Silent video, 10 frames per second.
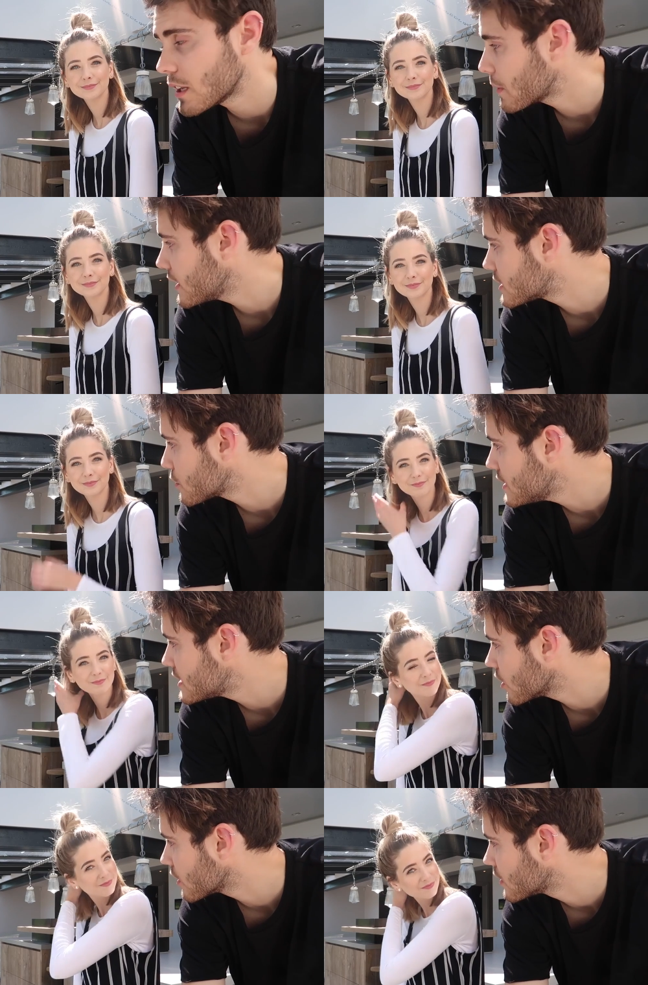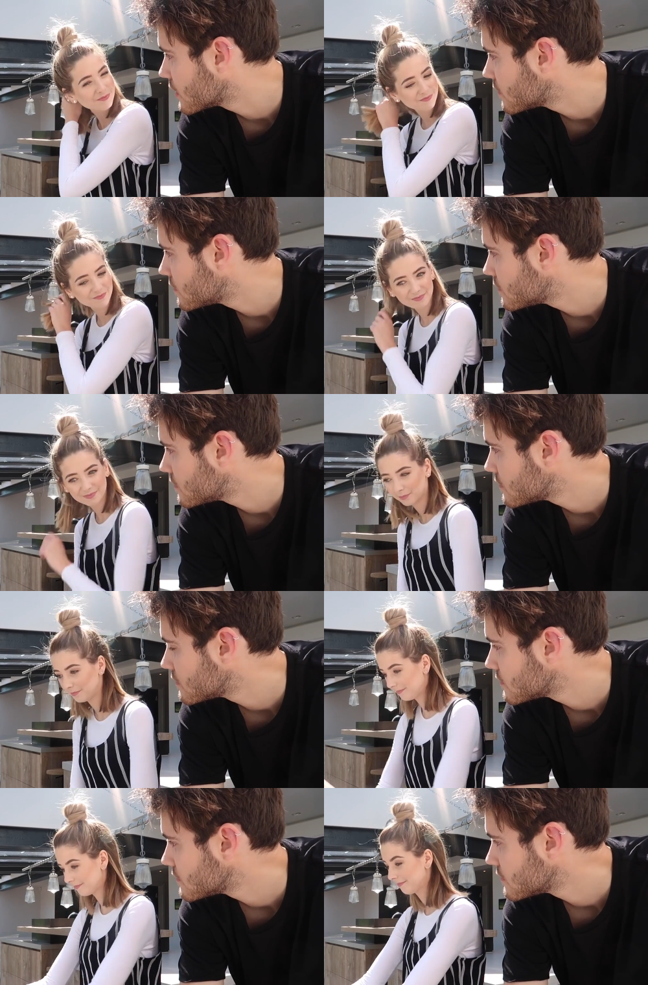Speaker 1: any plates to eat it on.
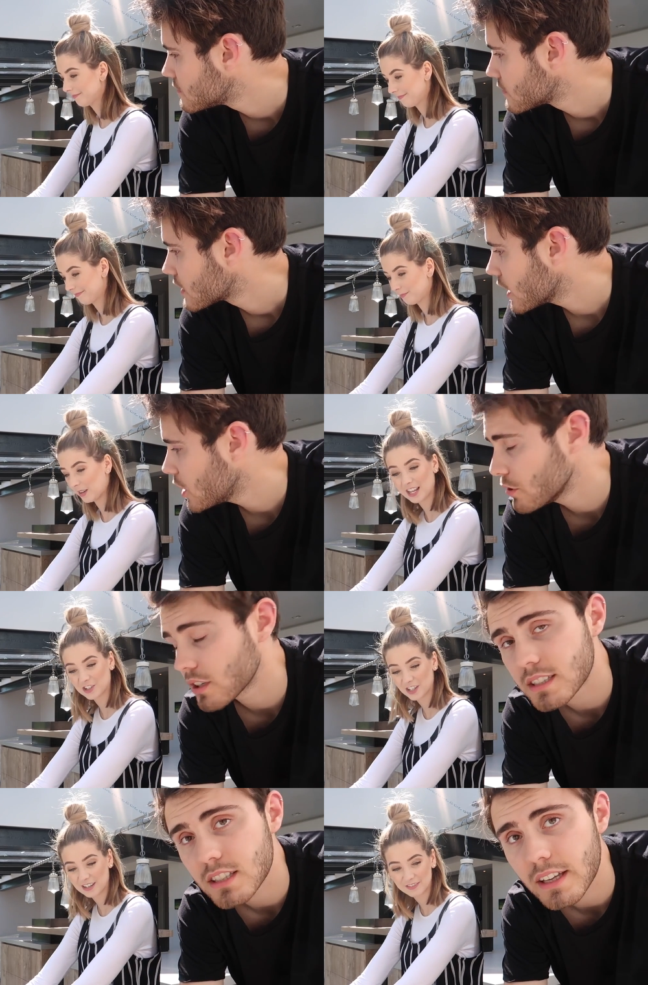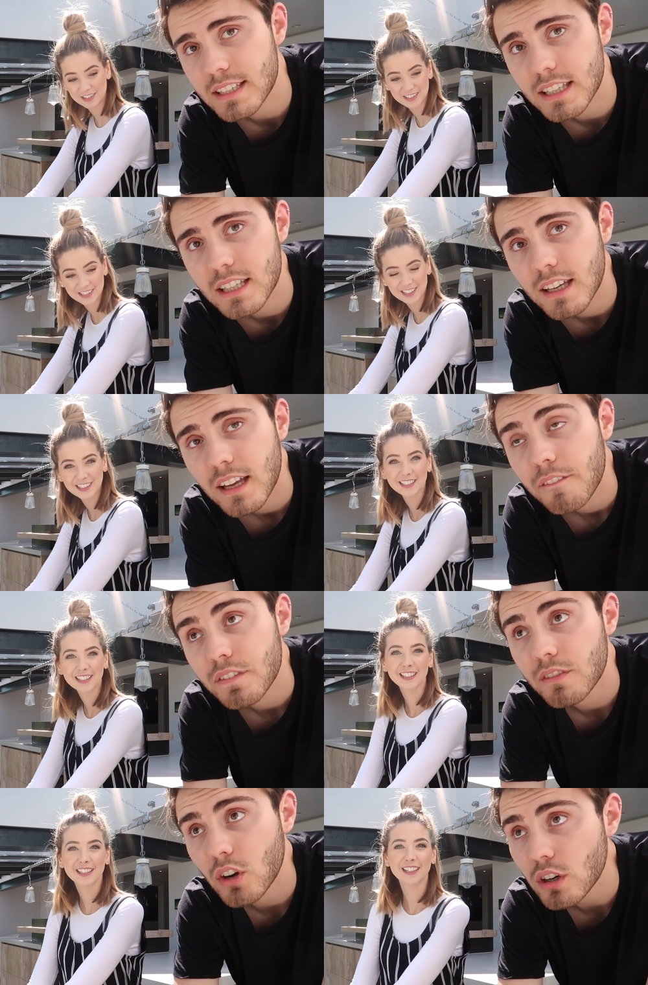I hope you're excited for
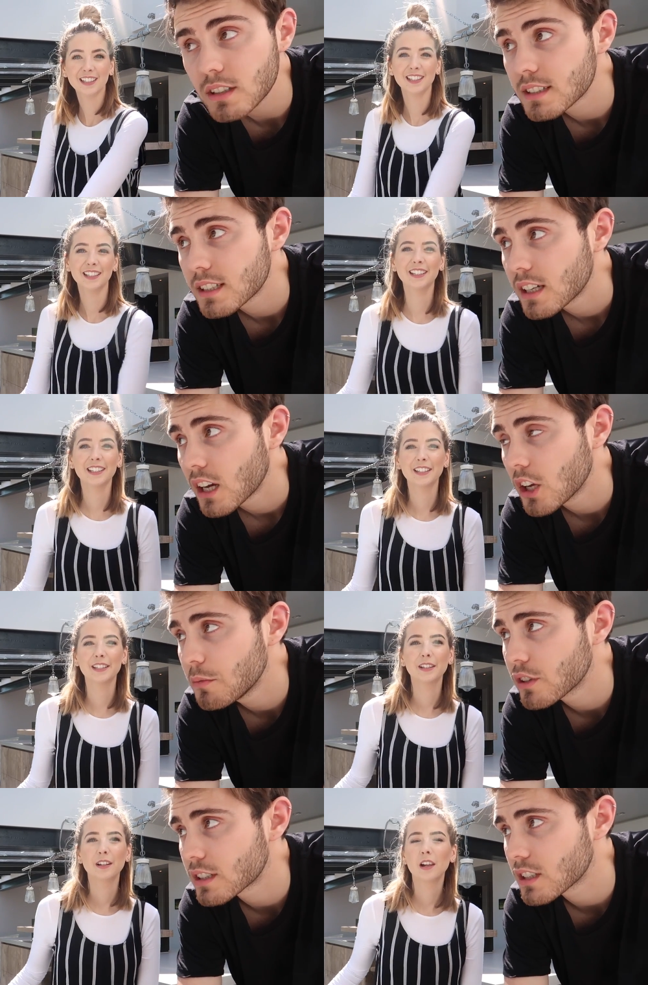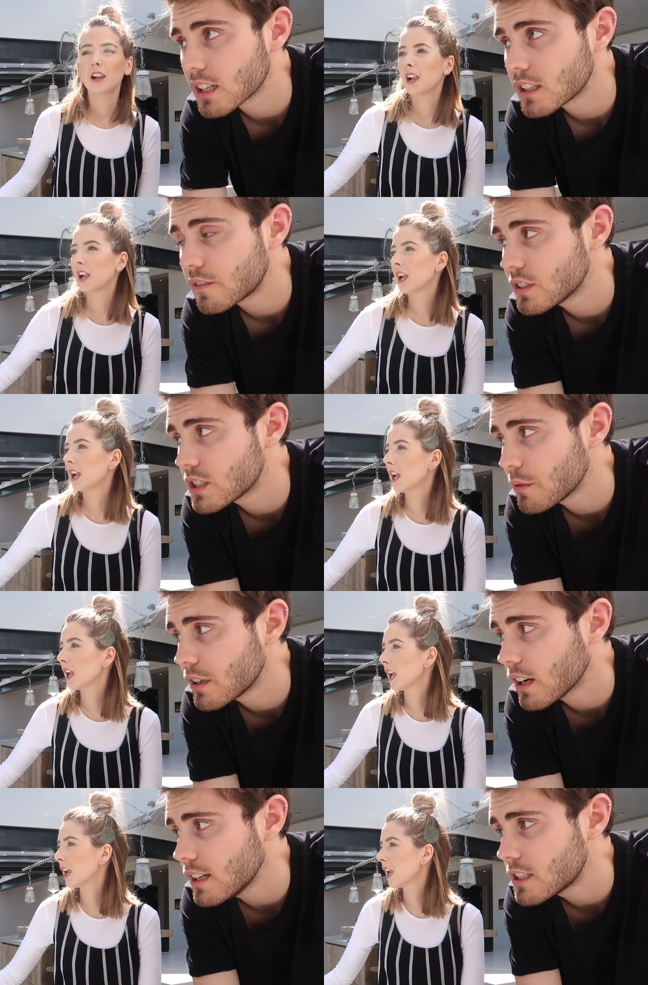the vlogs. I hope you're excited for Zoe
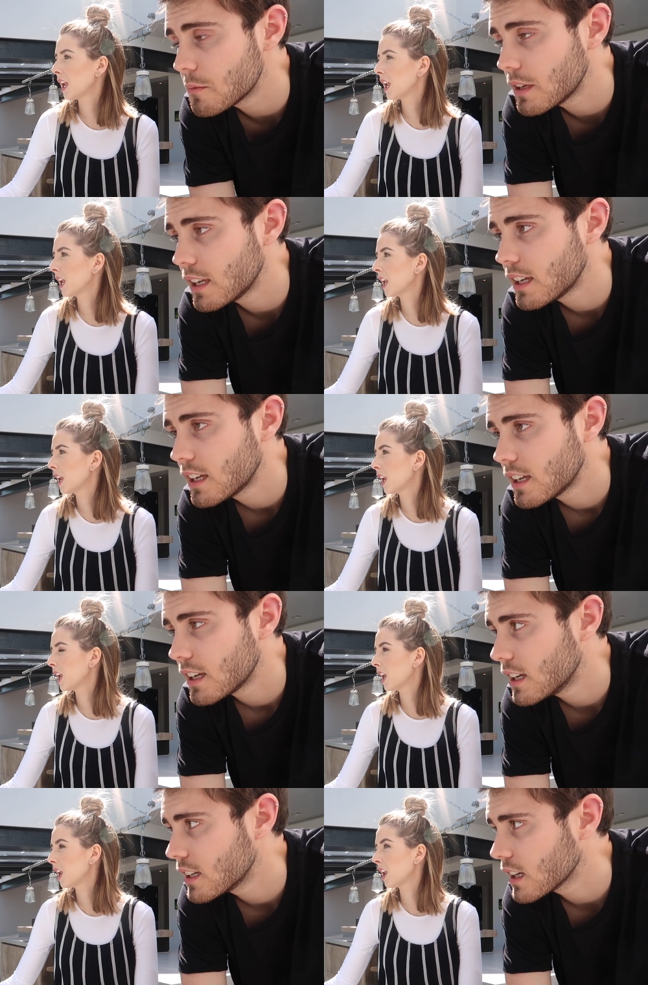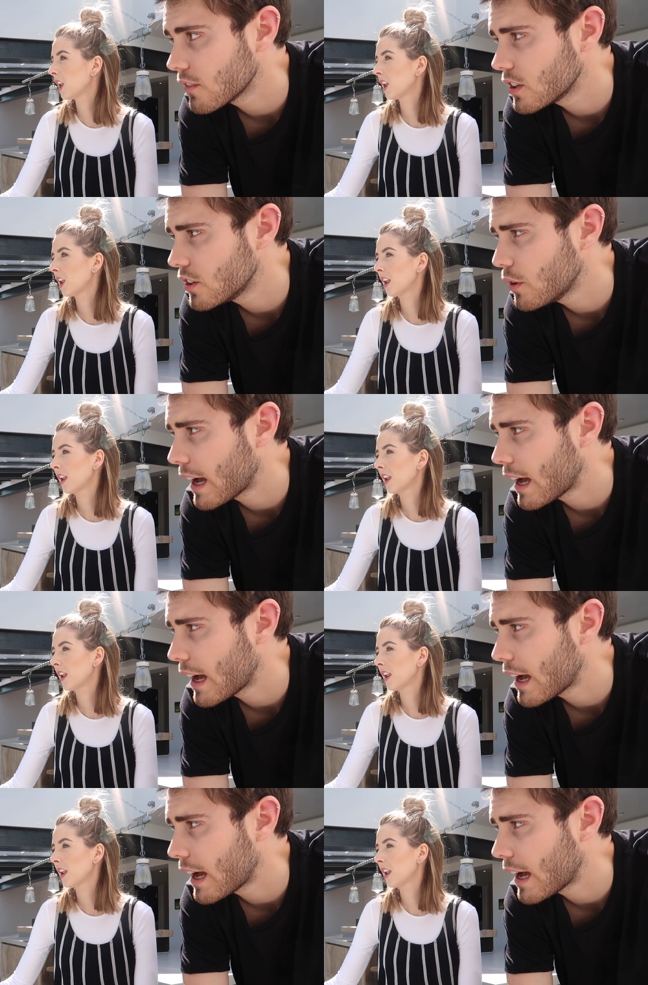and I to be in a lovely new